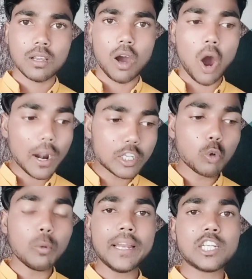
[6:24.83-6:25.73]

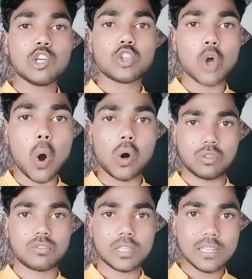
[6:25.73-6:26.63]
articulate your
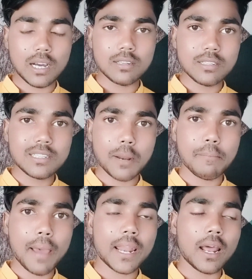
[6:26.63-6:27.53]
thoughts in a written
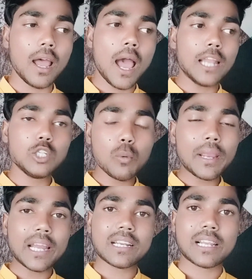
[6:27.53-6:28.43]
manner, and you
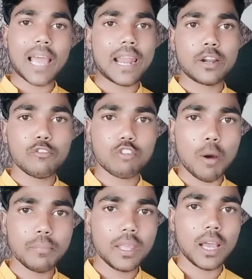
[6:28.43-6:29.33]
get clarity
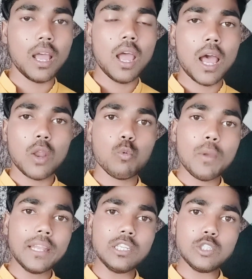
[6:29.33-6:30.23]
from there. And
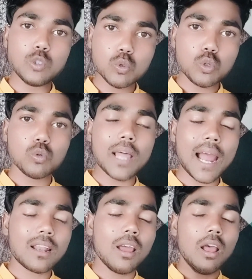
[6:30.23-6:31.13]
when you do
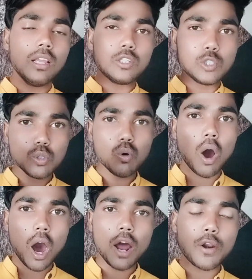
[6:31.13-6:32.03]
that, you
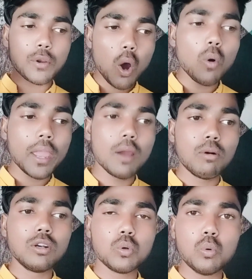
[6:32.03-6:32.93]
are now
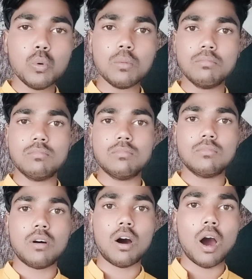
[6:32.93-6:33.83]
able
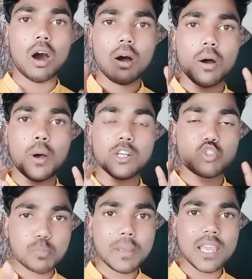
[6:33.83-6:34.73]
to
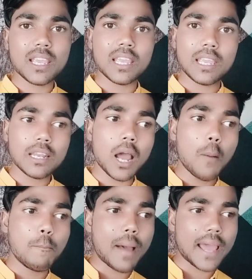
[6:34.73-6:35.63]
speak in a
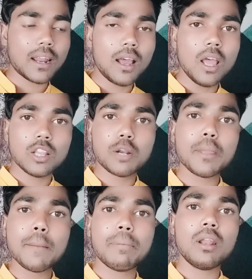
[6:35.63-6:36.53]
manner that
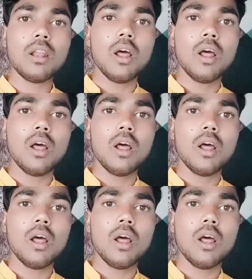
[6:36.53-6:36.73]
people